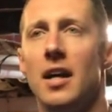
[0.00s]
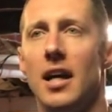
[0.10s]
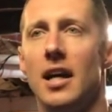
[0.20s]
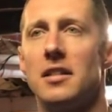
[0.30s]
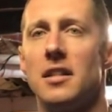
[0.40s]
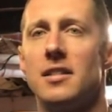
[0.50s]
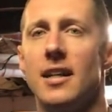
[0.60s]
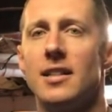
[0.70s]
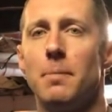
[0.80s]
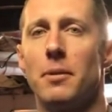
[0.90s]
is
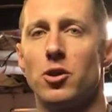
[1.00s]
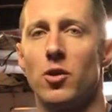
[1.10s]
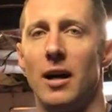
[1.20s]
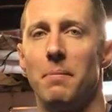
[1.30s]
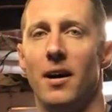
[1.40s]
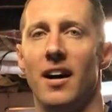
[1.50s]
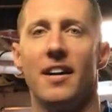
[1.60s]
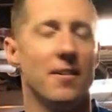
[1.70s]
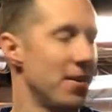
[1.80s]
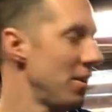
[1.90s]
sets up a
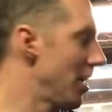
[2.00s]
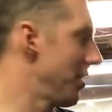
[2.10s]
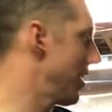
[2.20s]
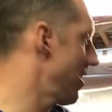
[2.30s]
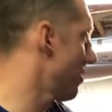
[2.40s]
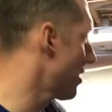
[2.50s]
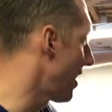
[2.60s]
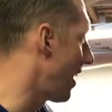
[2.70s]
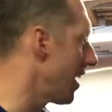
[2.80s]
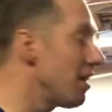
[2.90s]
tripod on the other
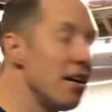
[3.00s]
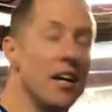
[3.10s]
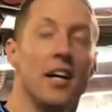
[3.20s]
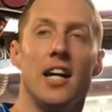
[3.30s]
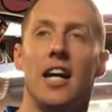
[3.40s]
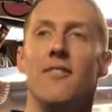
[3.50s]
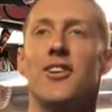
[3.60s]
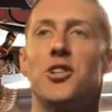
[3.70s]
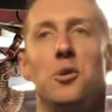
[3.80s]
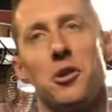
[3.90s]
side, and every
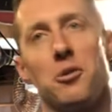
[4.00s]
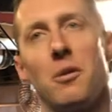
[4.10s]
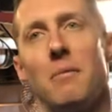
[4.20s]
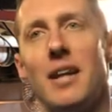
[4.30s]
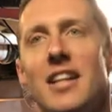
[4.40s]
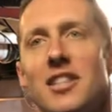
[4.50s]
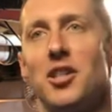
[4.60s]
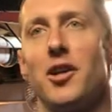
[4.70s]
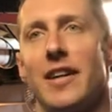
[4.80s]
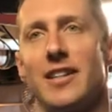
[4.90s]
two or three minutes
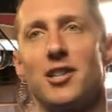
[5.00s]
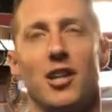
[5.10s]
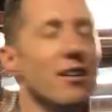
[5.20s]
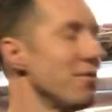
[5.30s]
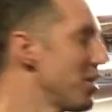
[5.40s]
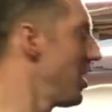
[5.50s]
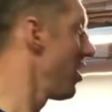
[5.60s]
during serves,